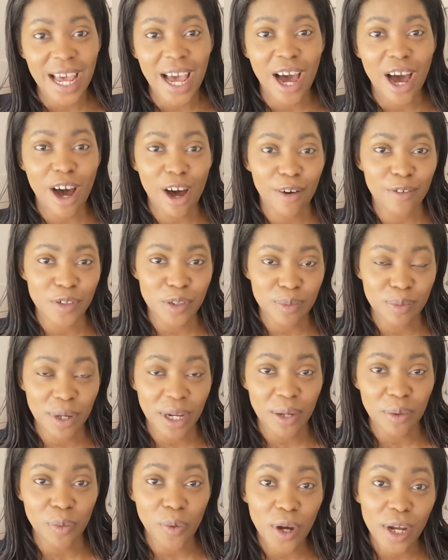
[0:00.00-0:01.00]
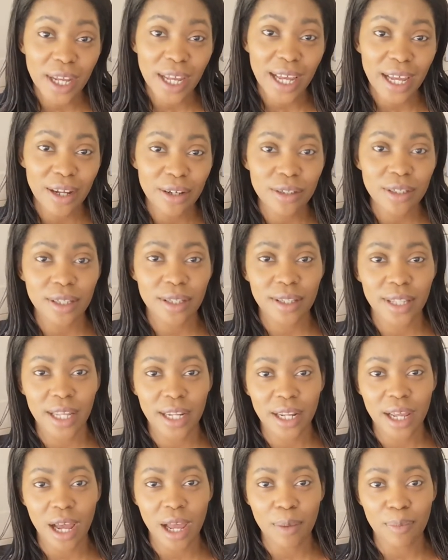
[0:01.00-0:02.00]
After my workout,
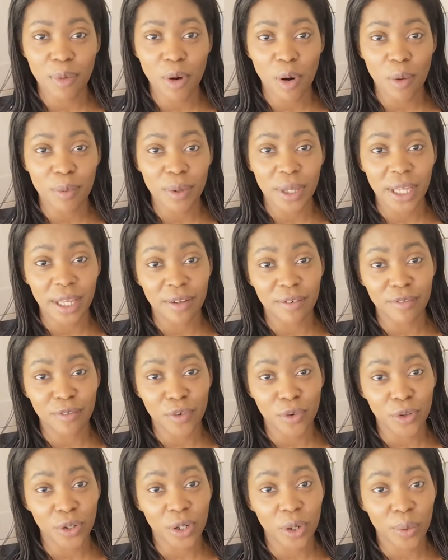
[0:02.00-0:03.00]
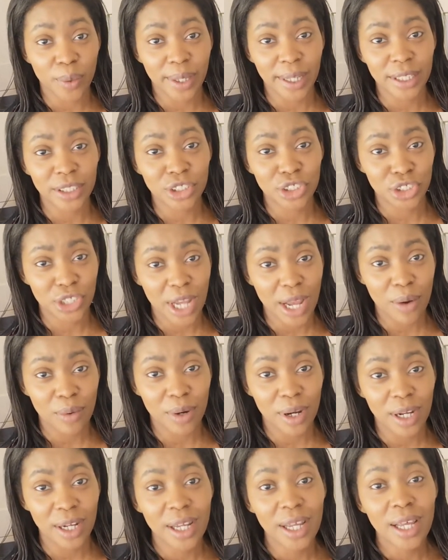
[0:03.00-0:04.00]
then I pop in for a quick
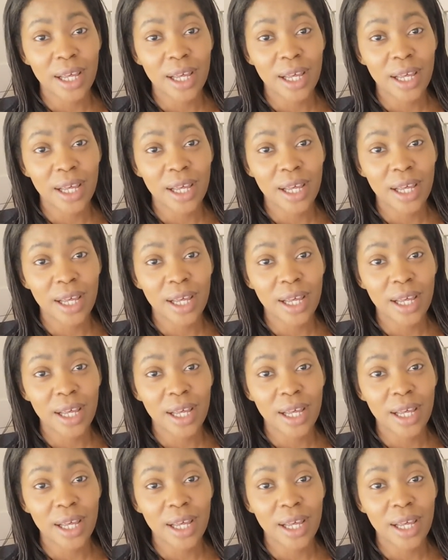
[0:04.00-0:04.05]
shower,